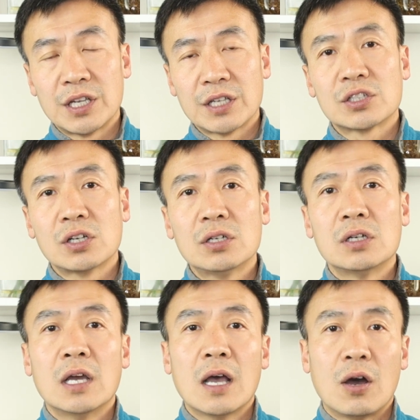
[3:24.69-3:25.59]

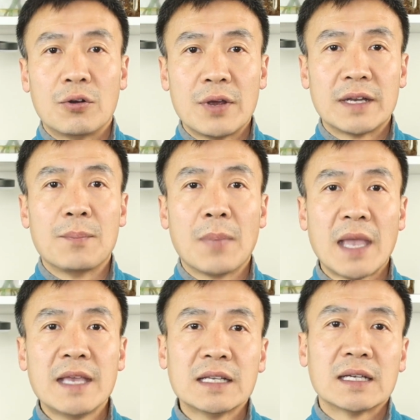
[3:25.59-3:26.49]
tincture already
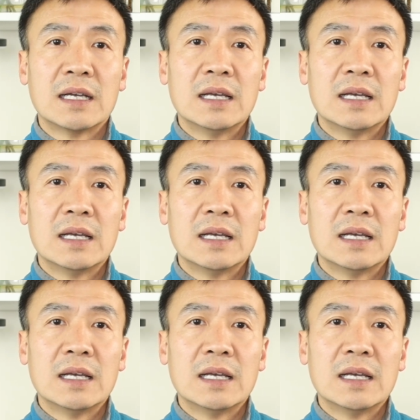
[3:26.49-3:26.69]
made,